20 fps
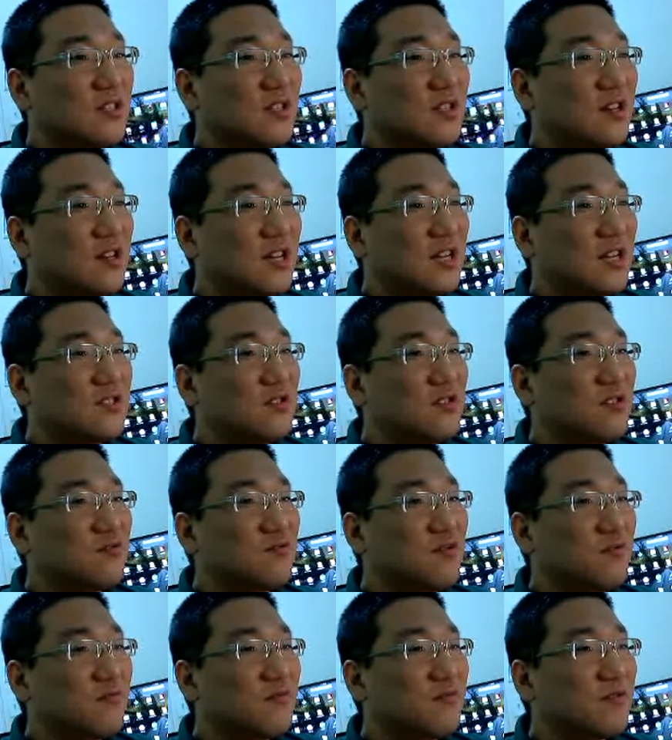lots of
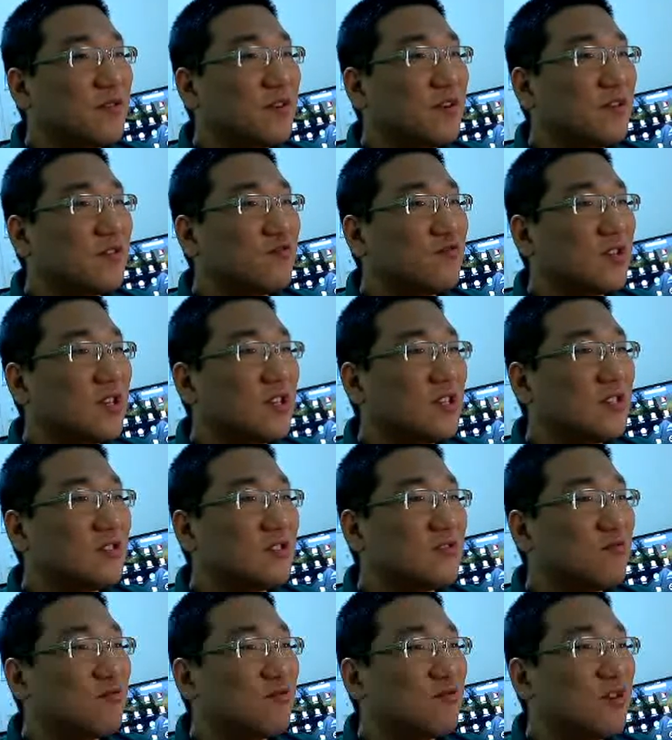software you can
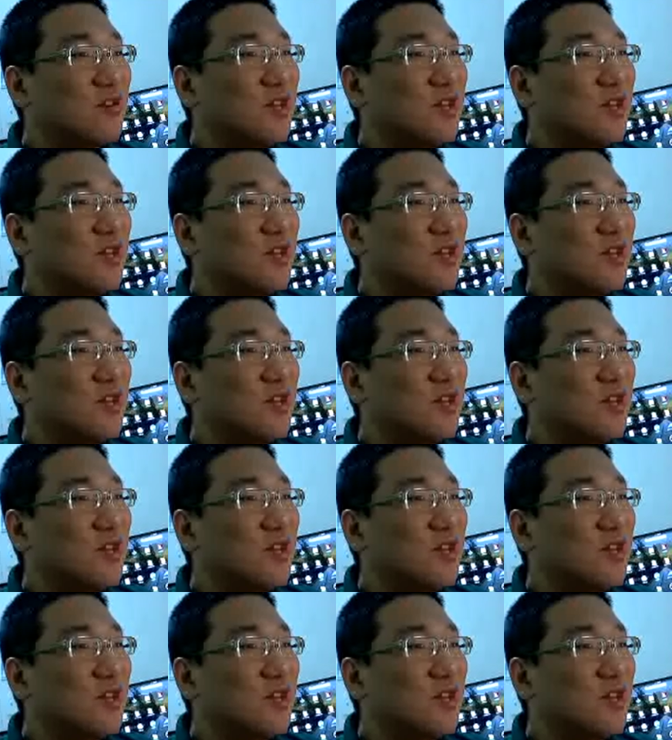install.